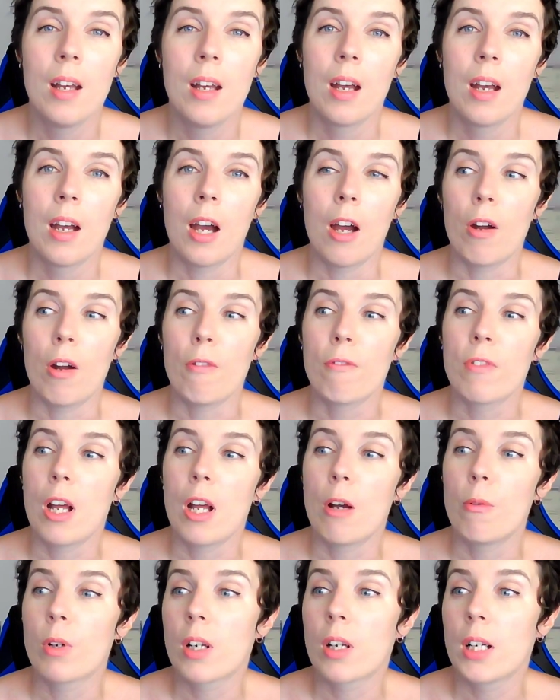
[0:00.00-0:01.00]
All right, for
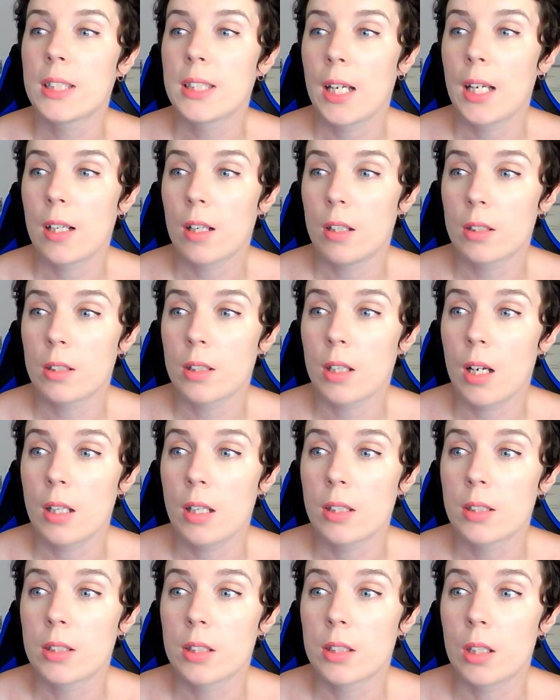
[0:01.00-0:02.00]
now we're going to take a look
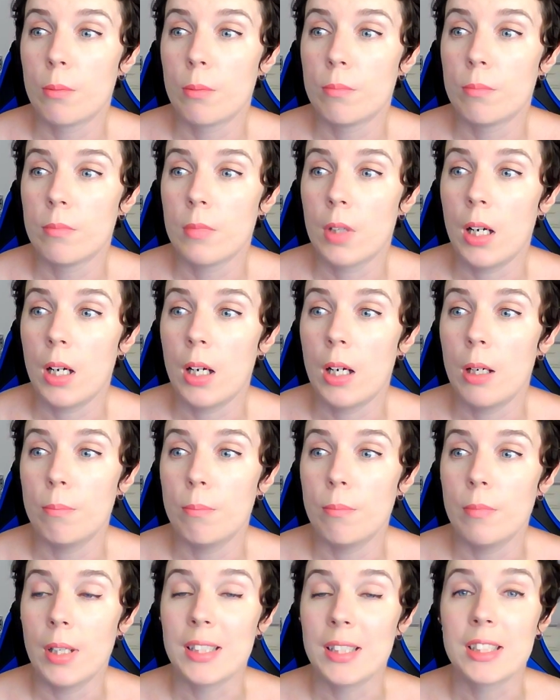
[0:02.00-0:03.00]
at some
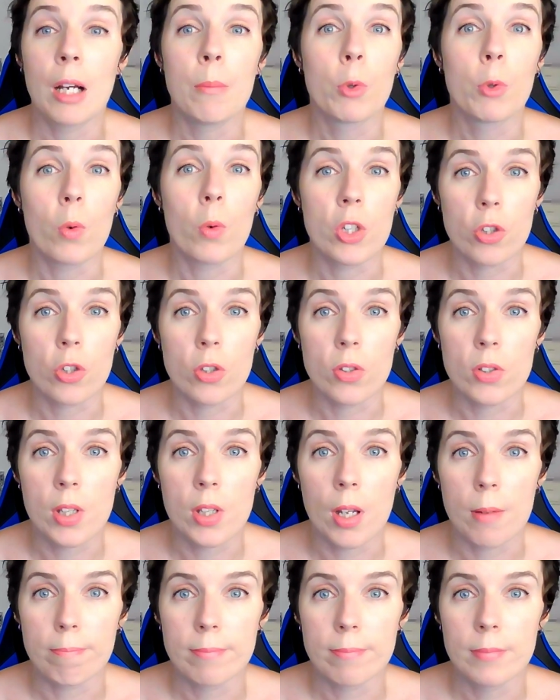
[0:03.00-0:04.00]
exam questions
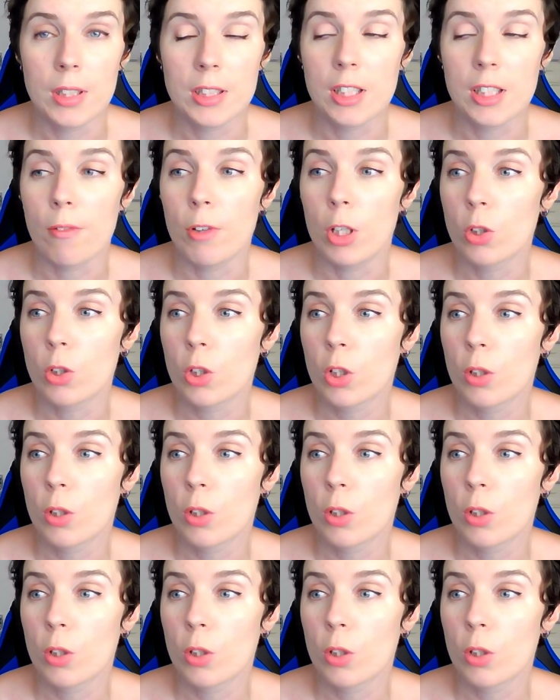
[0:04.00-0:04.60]
then. Let's have a look.